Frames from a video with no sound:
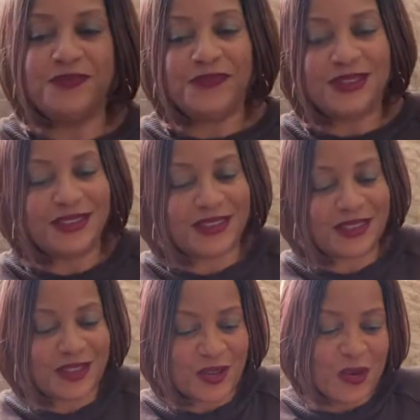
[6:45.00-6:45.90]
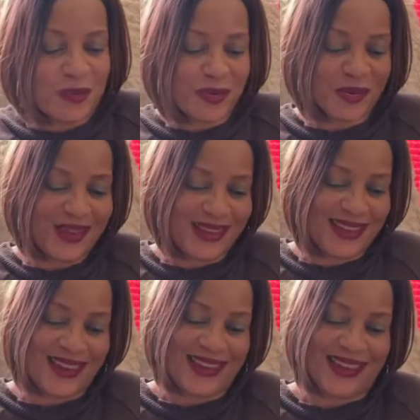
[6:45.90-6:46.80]
This is so
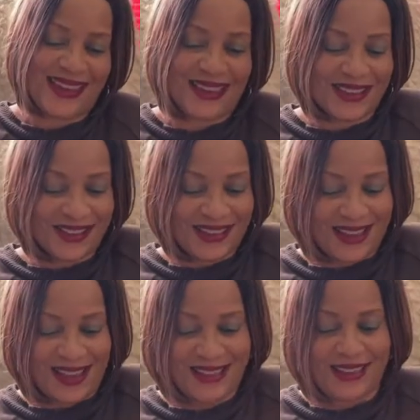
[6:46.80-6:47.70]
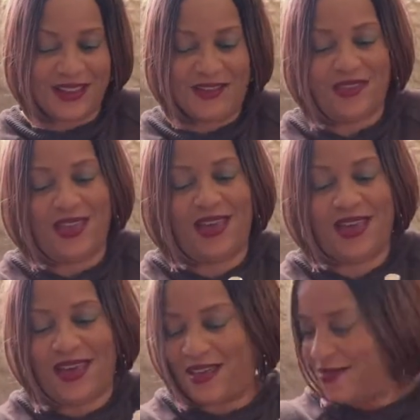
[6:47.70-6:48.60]
pretty. I love
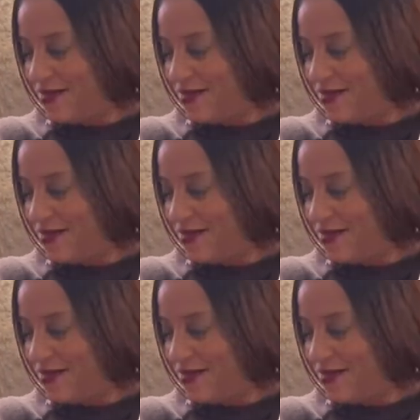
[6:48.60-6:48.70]
that.